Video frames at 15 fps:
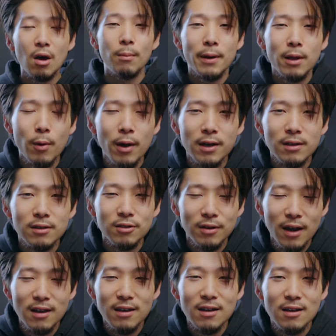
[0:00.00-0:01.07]
Oh, by the way,
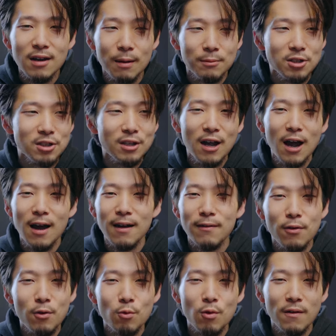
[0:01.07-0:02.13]
today I'm just the guy
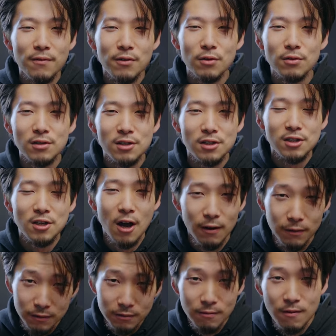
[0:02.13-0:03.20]
who reviews
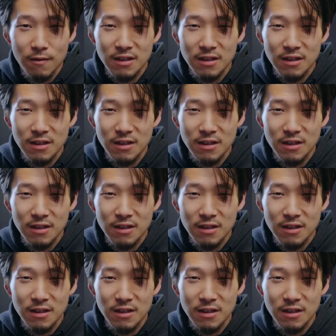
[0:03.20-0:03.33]
stuff.